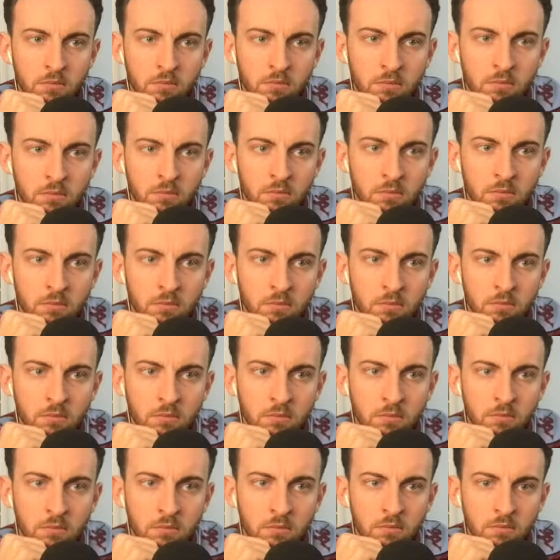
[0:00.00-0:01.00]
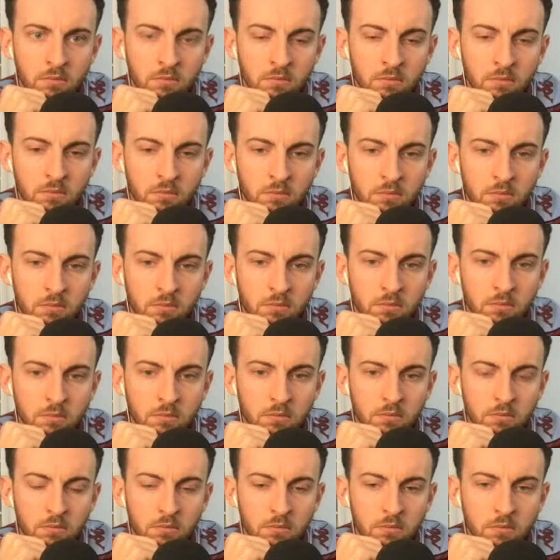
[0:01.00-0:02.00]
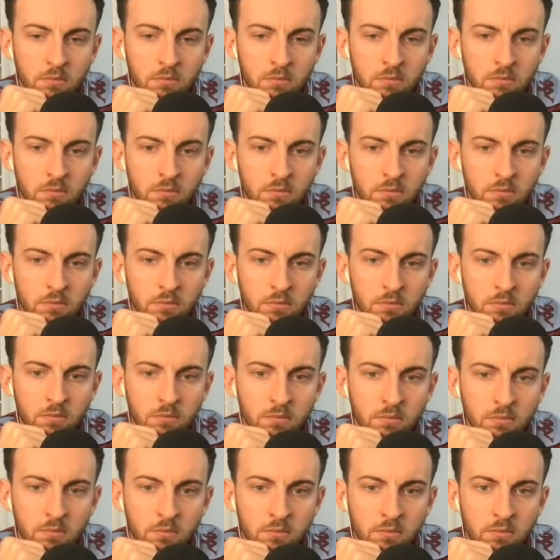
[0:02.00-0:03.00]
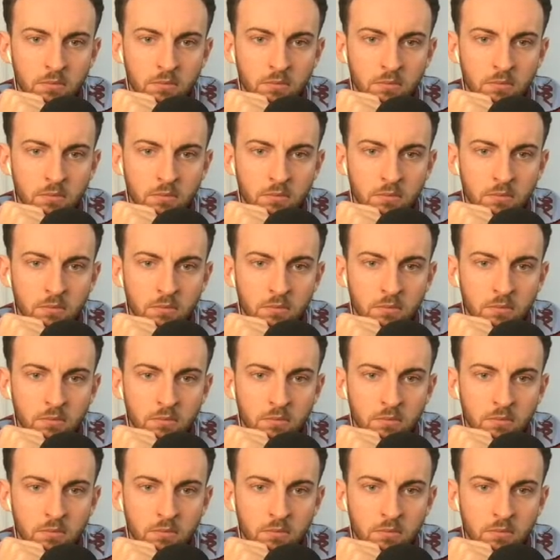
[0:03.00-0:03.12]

No words are spoken by the person on screen.